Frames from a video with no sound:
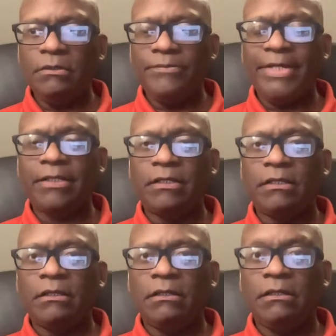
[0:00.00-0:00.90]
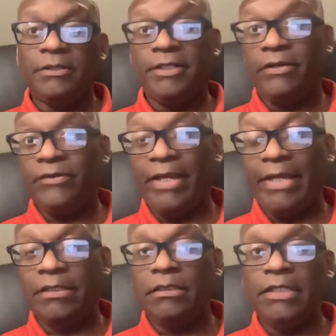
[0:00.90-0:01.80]
But on the other
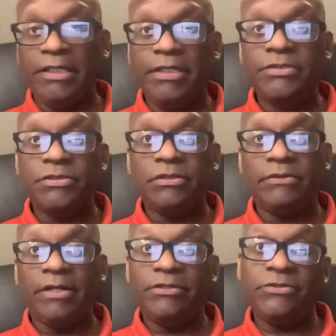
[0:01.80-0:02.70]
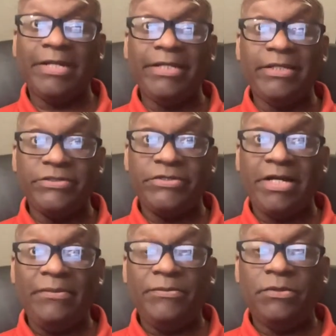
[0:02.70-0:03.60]
hand, he did turn around and try to get a
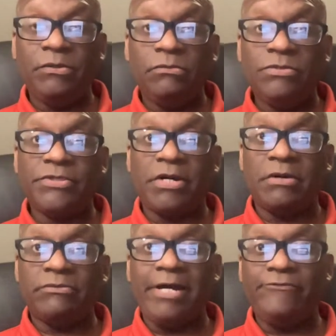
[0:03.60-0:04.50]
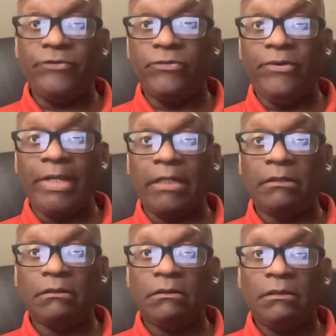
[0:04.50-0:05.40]
job with our rival Oregon.
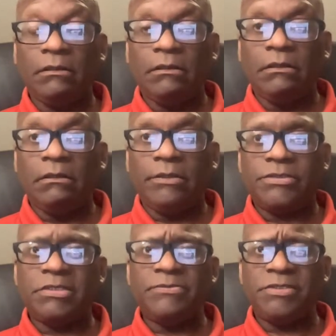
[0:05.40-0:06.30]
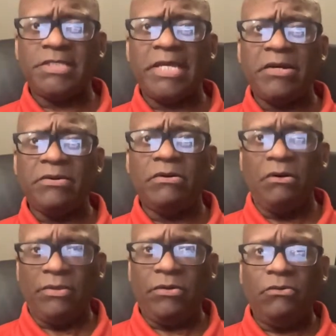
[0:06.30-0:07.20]
Now, some say
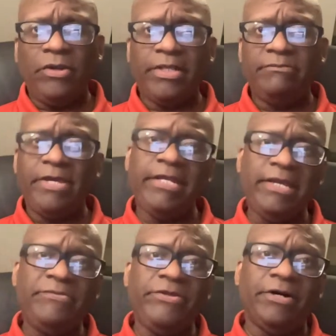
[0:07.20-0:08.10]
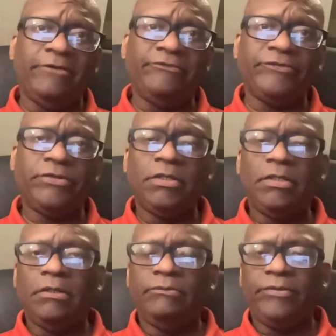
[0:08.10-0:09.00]
the Oregon made him the offer,
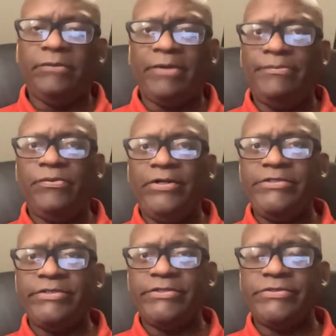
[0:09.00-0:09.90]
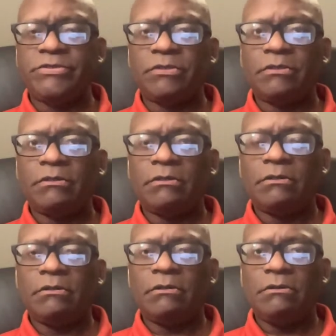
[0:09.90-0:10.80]
but my point is
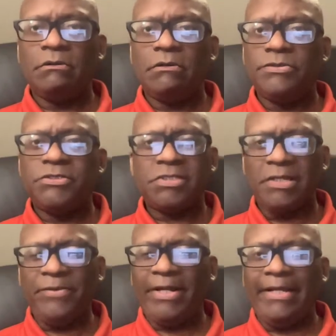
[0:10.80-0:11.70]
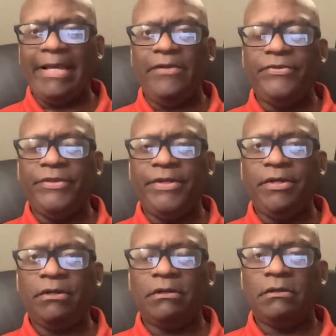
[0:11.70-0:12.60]
somebody out there